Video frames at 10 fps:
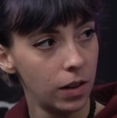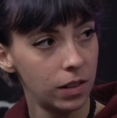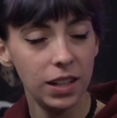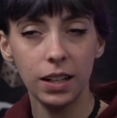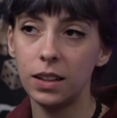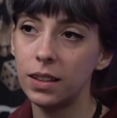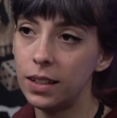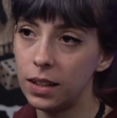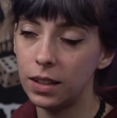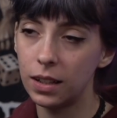
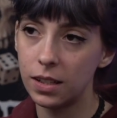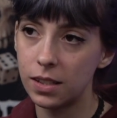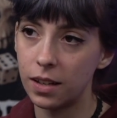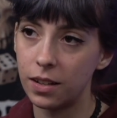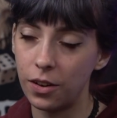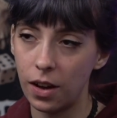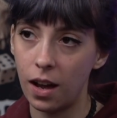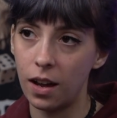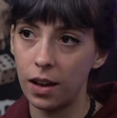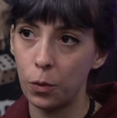Little side note,
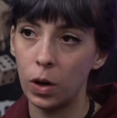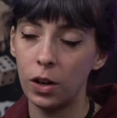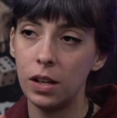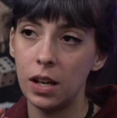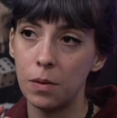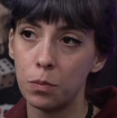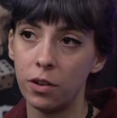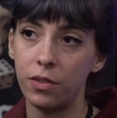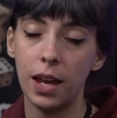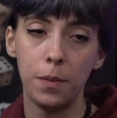it will only
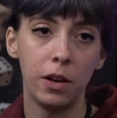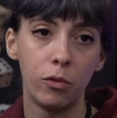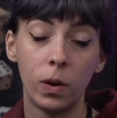improve the AP of